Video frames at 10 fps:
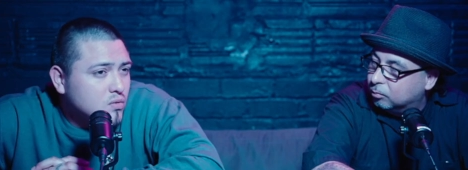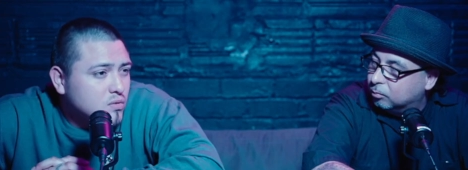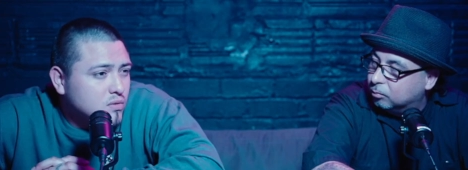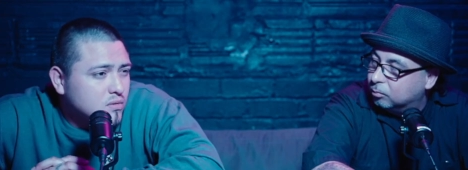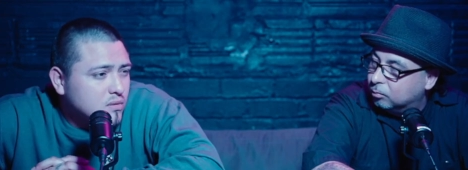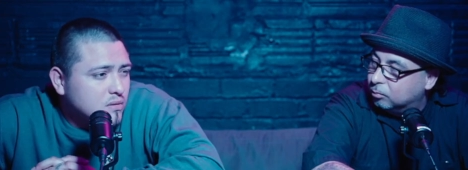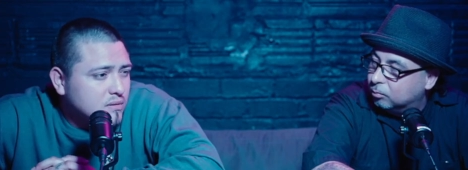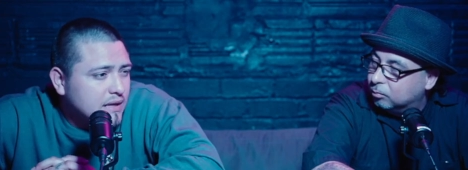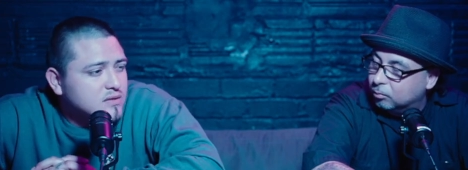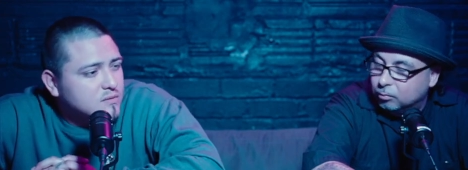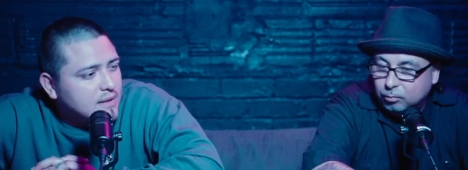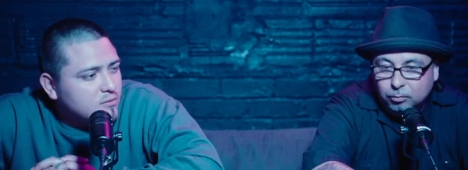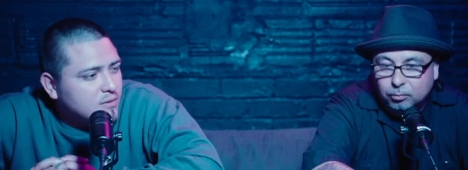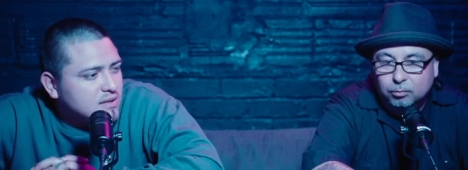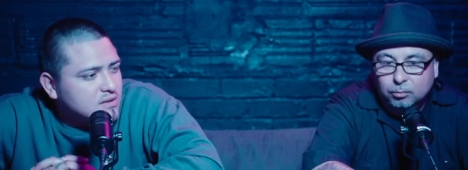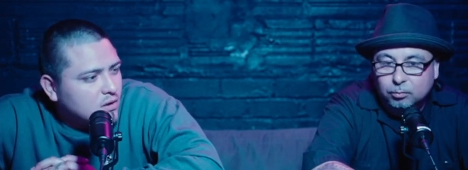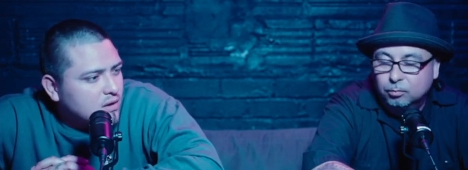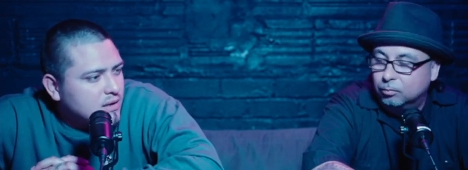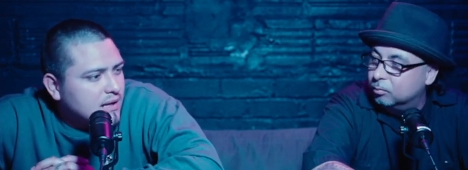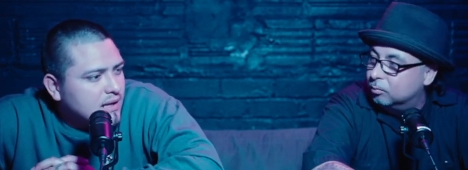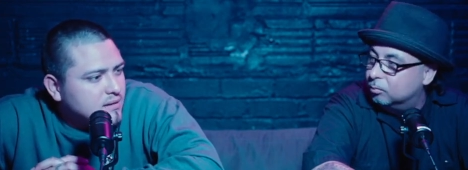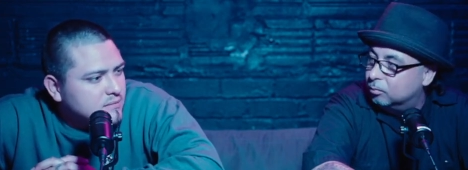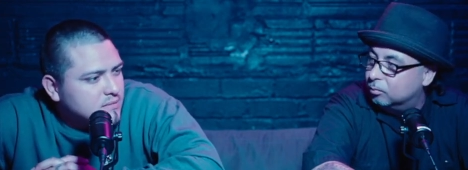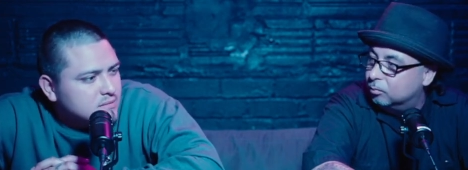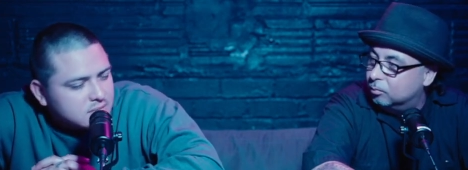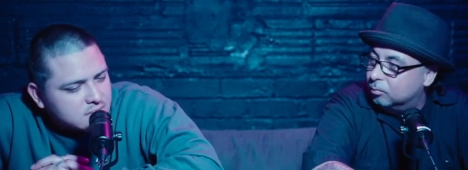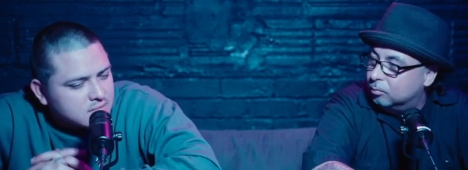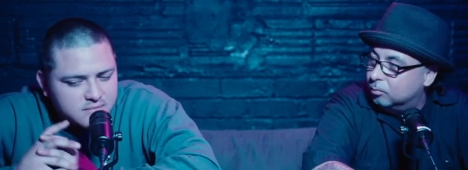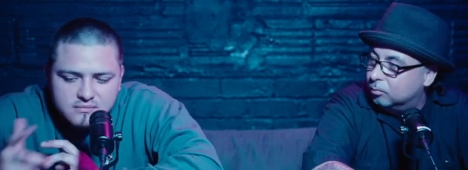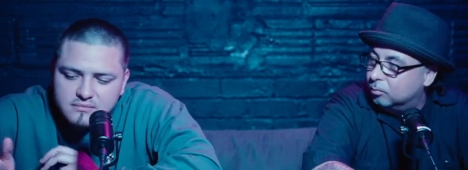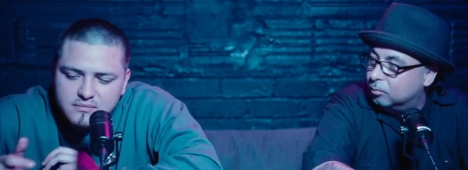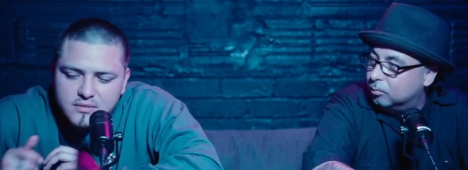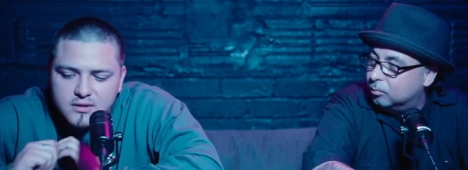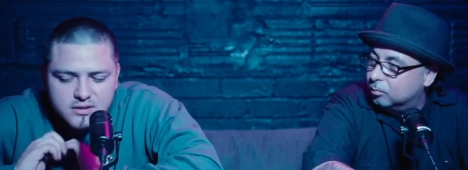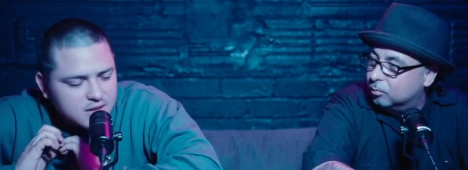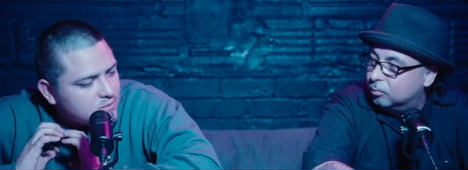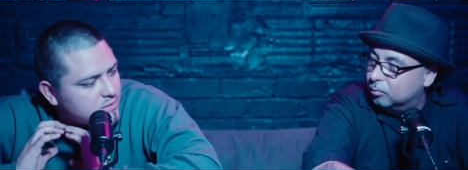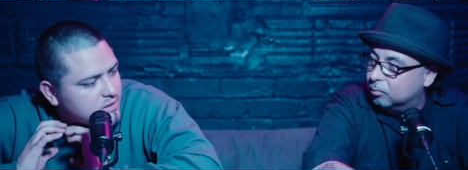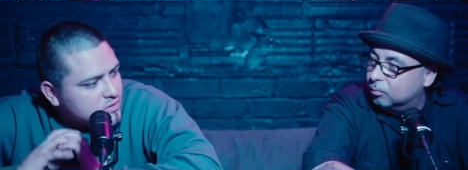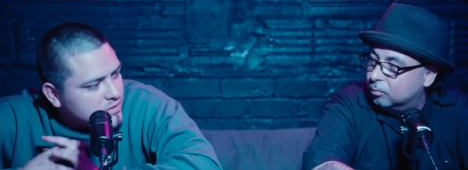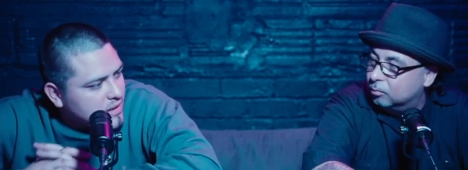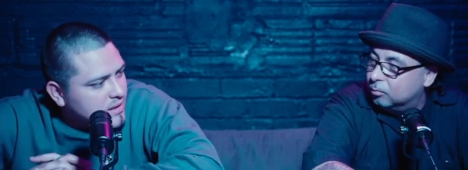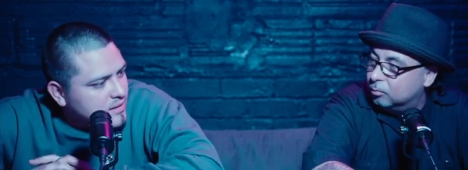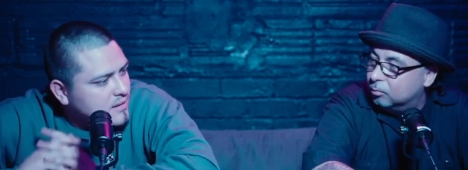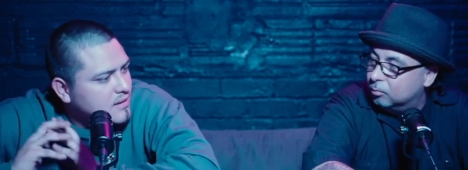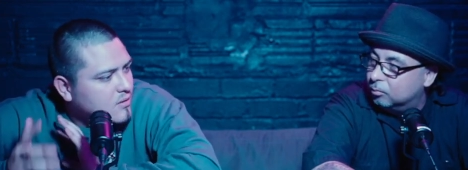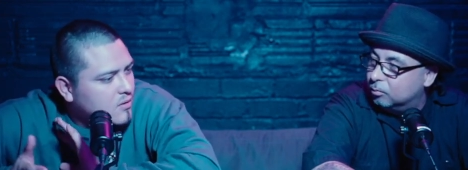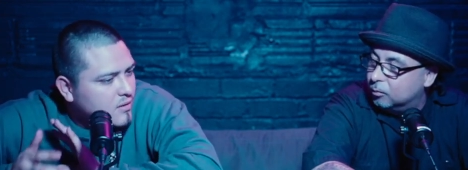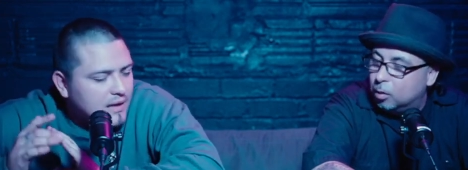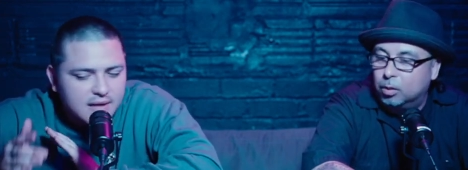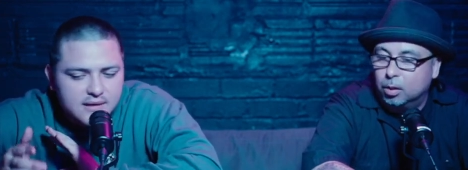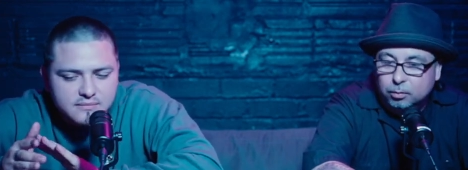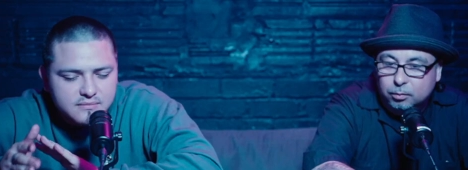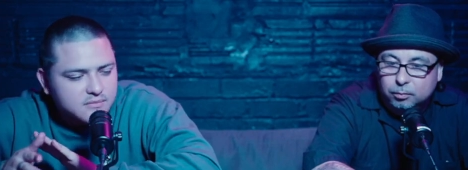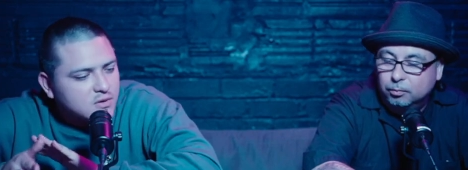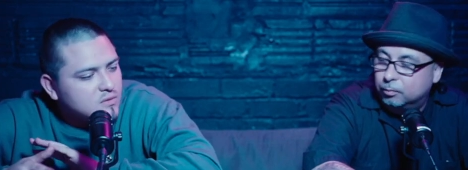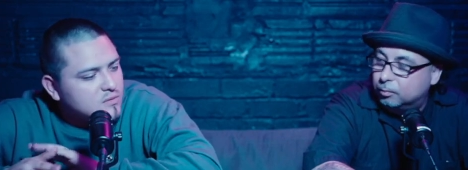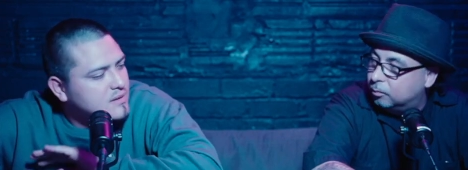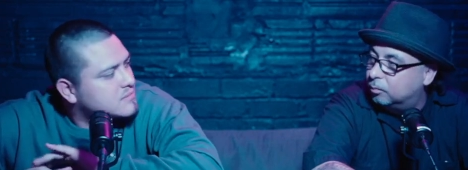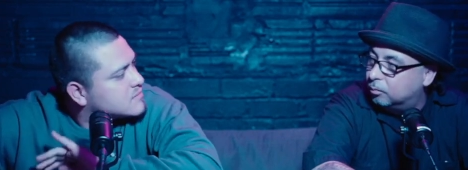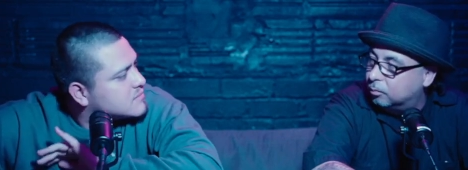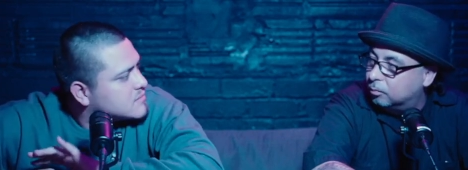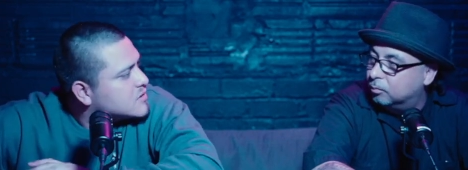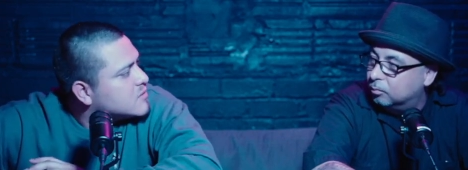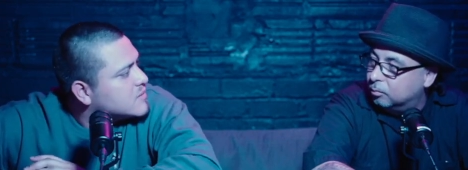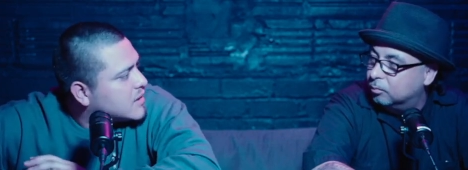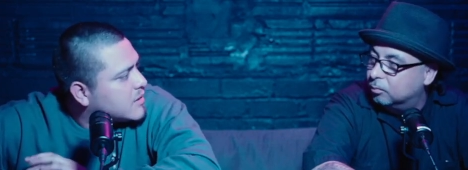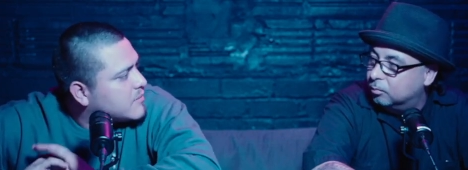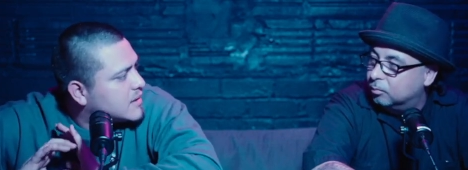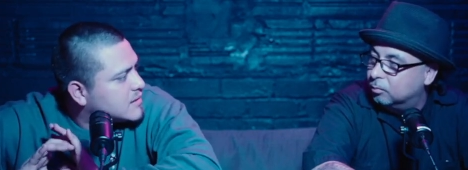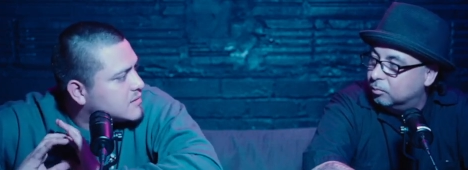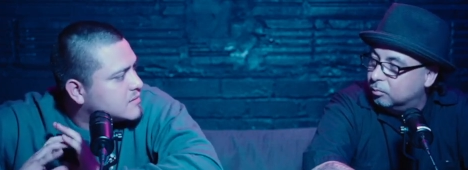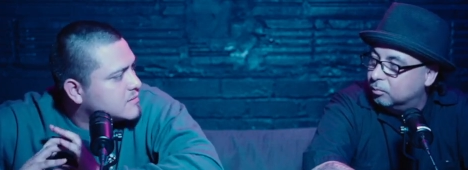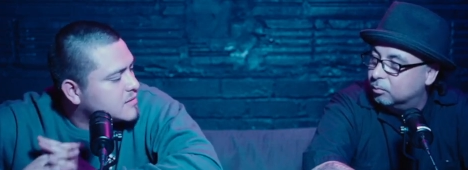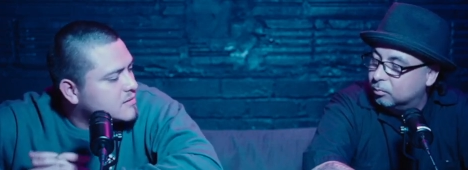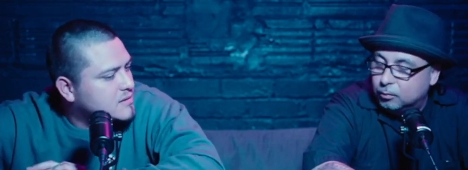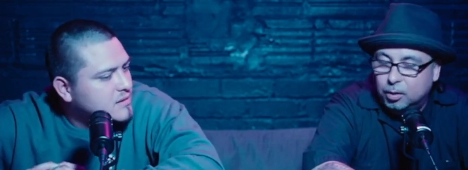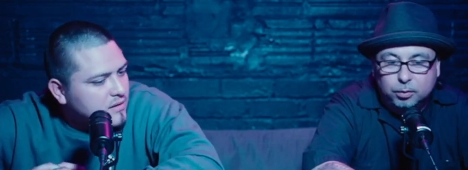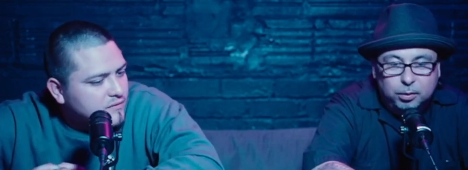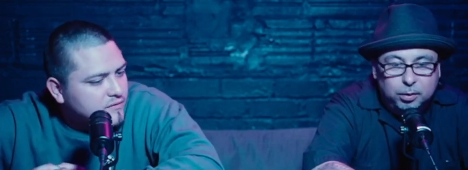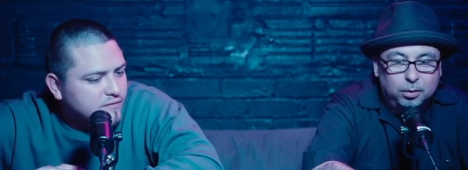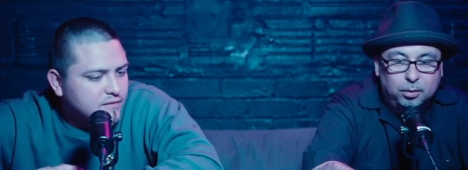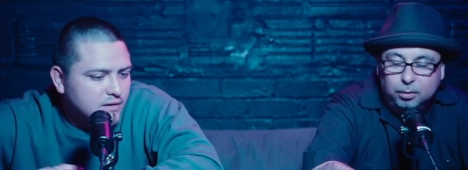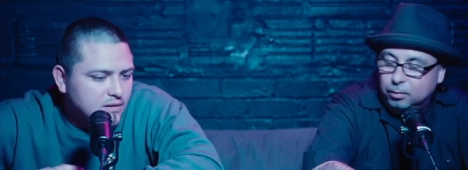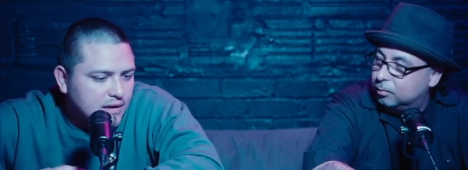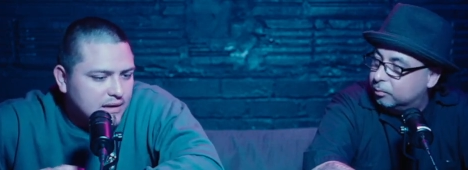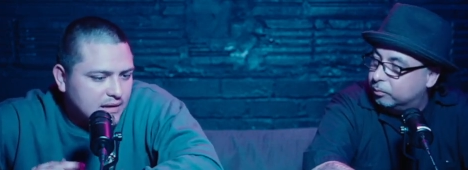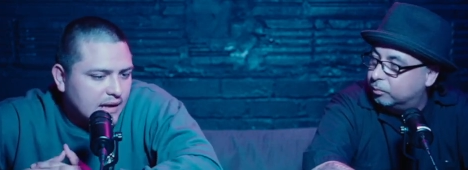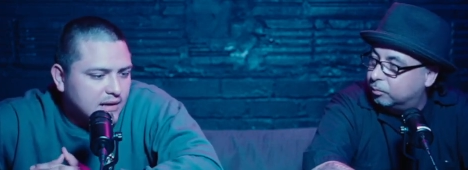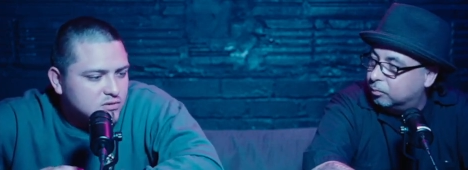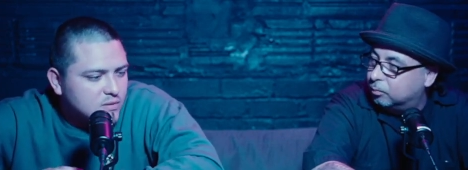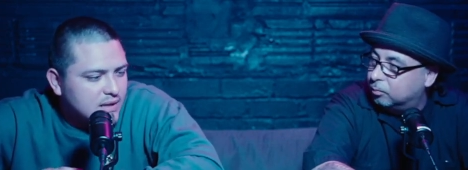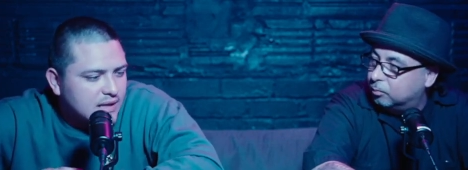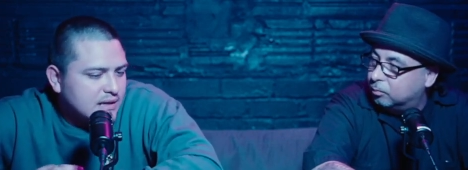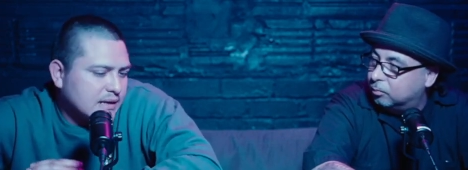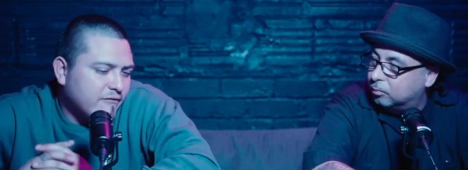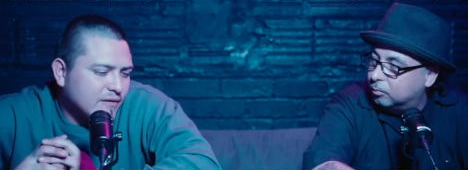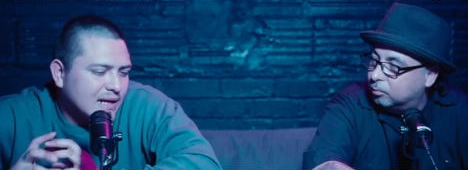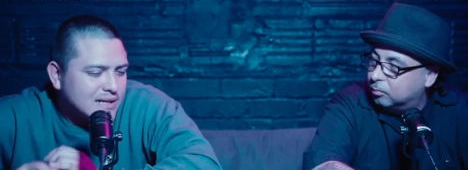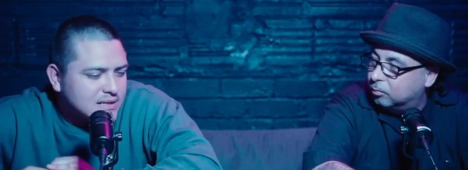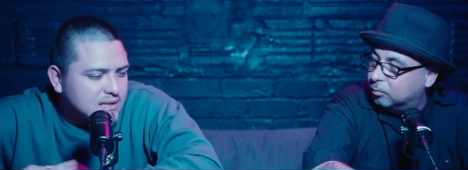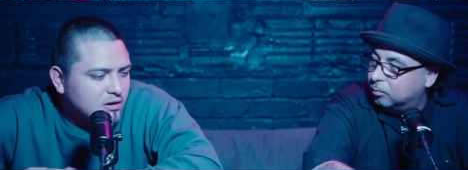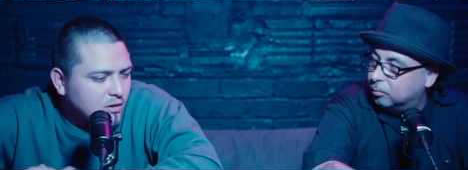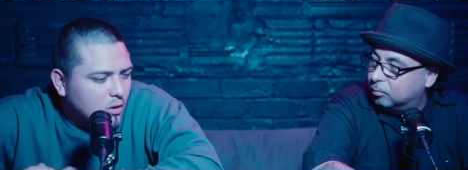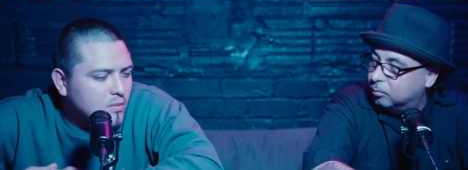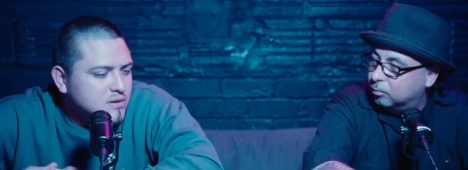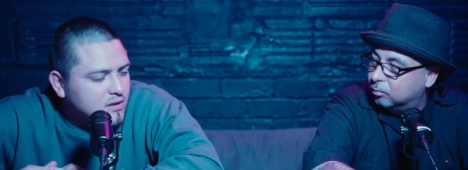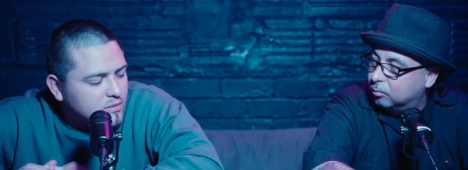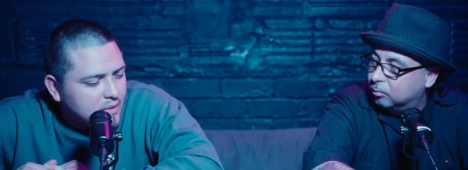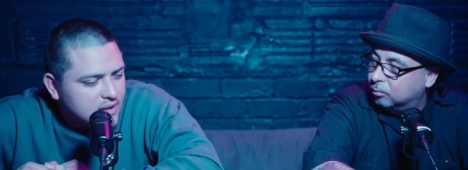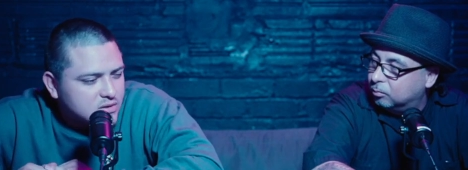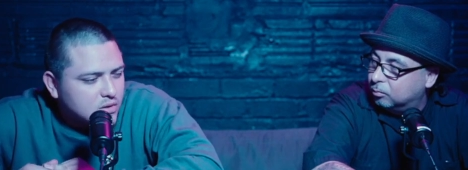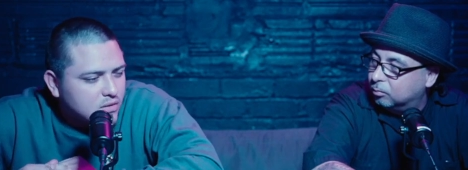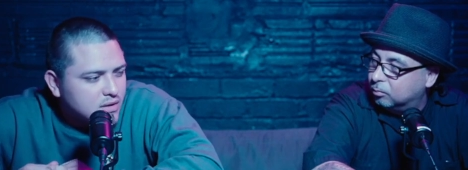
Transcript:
Speaker 1: mm-hmm. that's when I really started like bullshitting with the drink and, or like right. doing doing all my little little stuff. Shit, yeah. You know, I, like it was really. I feel like that's er- almost everybody's story.